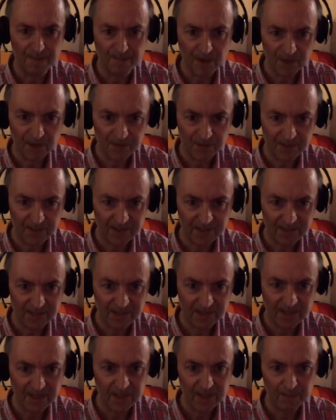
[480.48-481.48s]
bug
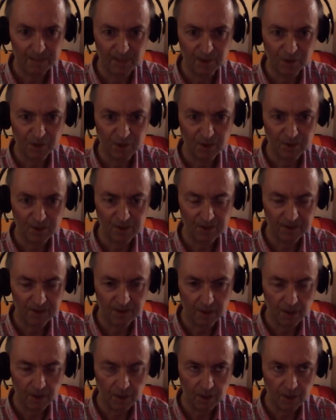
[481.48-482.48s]
fixes, but
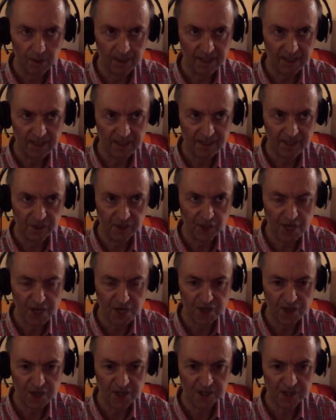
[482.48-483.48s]
uh, he
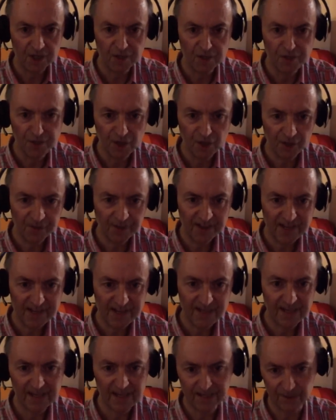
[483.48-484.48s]
changes nothing
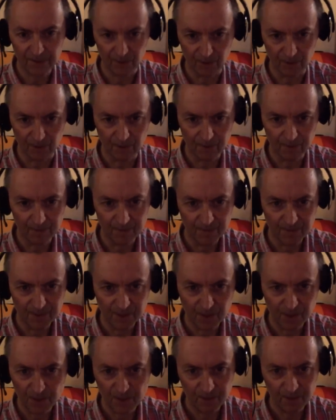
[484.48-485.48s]
at all.
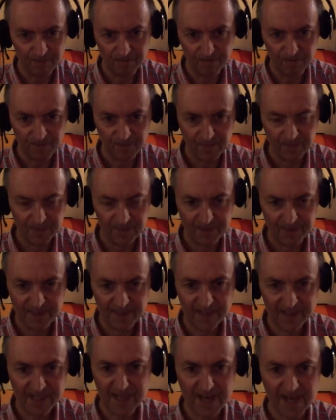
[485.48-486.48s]
So
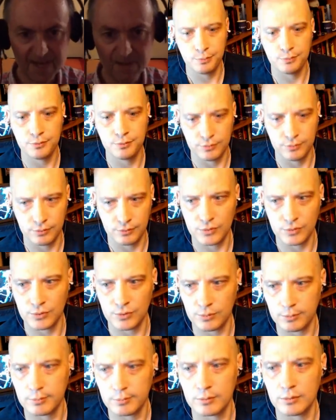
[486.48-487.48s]
this error
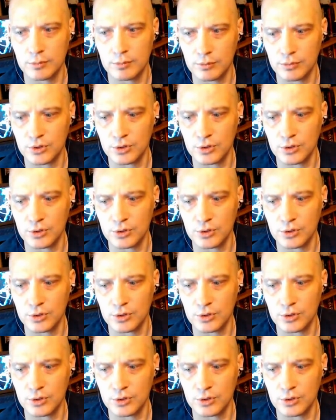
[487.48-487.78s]
cannot happen.